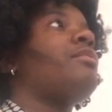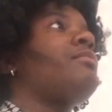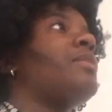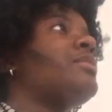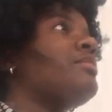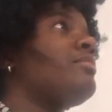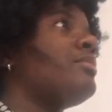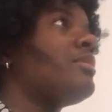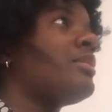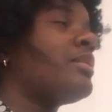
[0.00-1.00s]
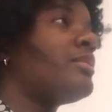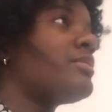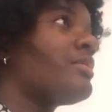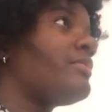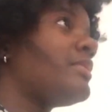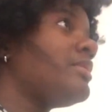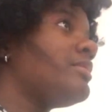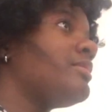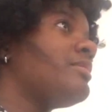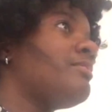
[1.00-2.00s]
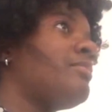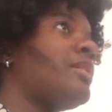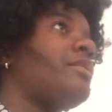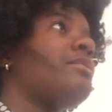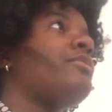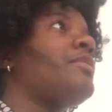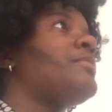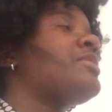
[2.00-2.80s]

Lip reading: My channel got discovered by a famous